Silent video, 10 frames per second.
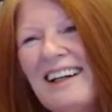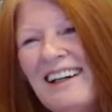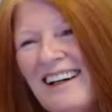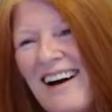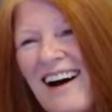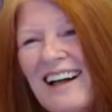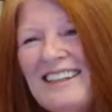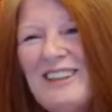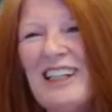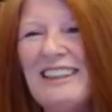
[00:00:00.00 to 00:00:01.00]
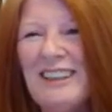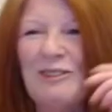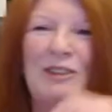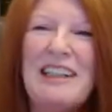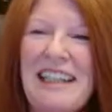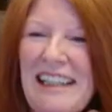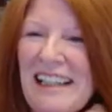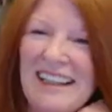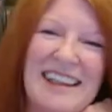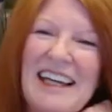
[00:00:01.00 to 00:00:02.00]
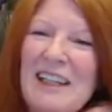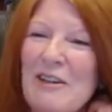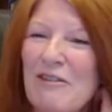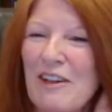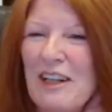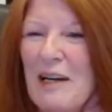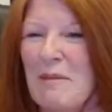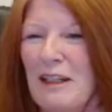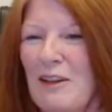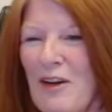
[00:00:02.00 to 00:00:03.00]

Hi, Jessree. Thank you for coming.